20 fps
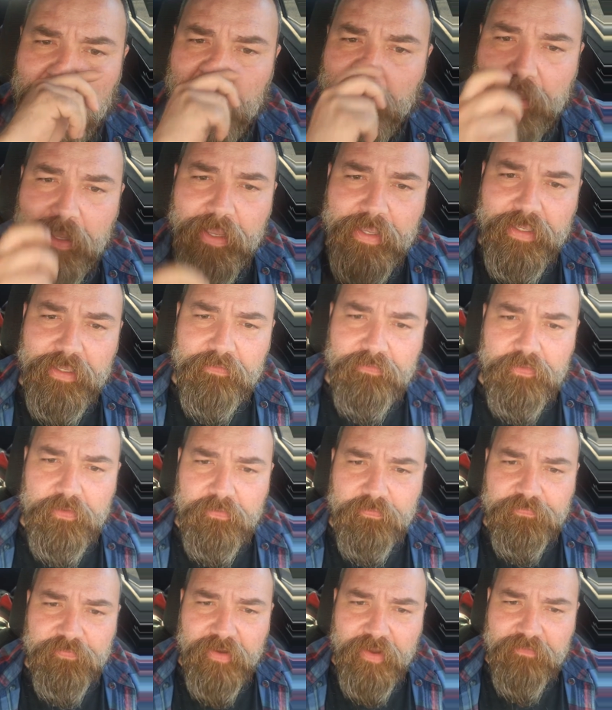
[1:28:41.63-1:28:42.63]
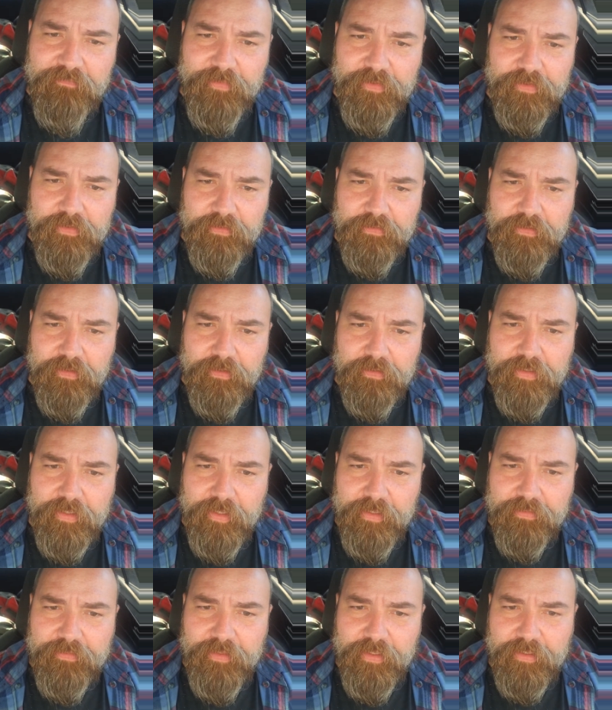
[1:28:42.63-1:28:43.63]
I give you 5 million.
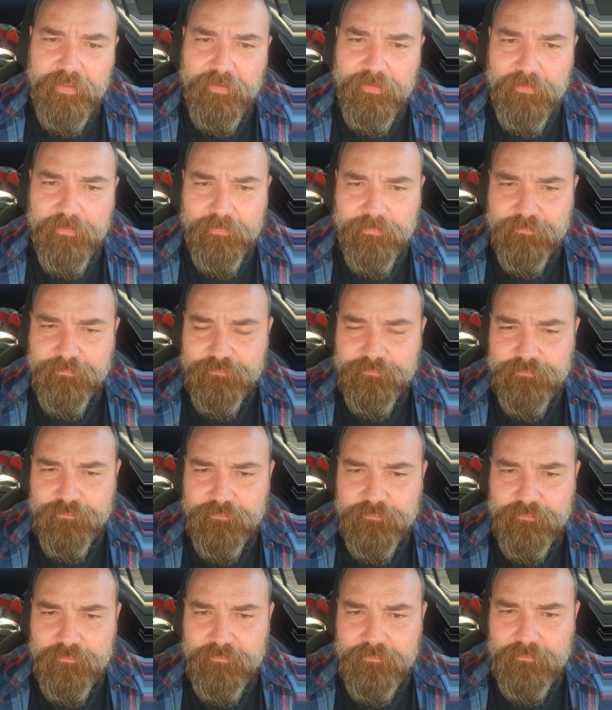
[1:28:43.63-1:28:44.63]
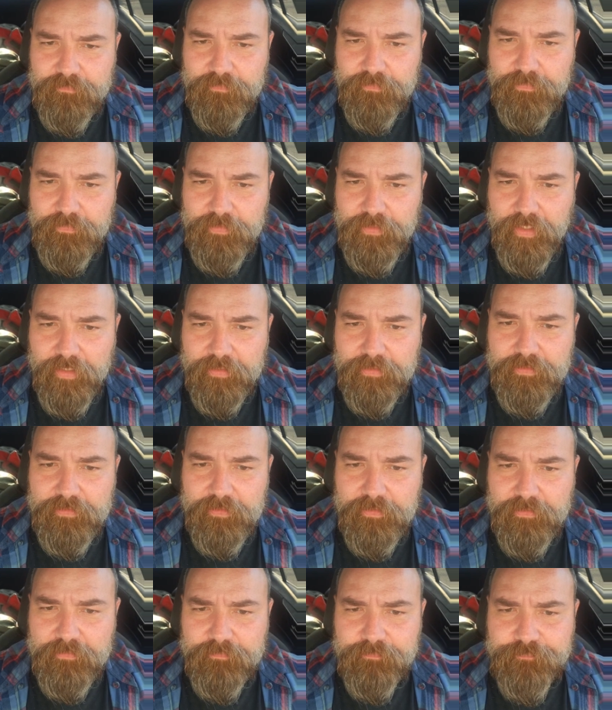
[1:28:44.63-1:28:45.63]
Okay, thank you,
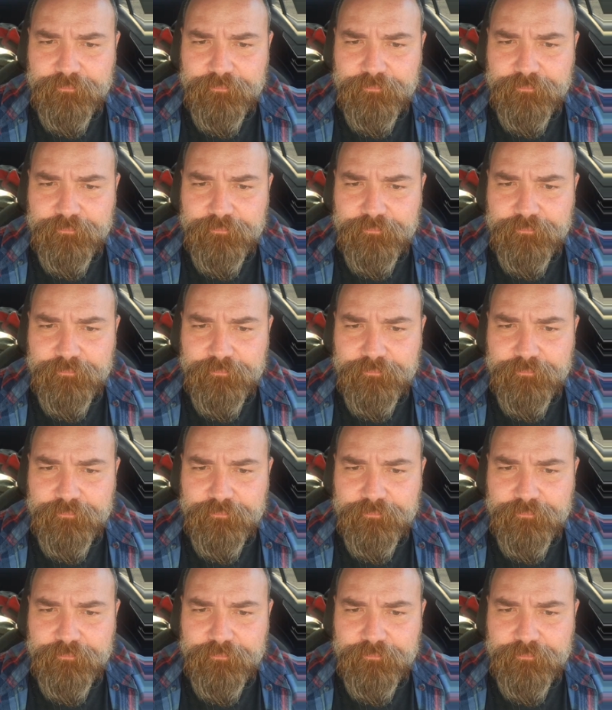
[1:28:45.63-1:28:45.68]
gangster.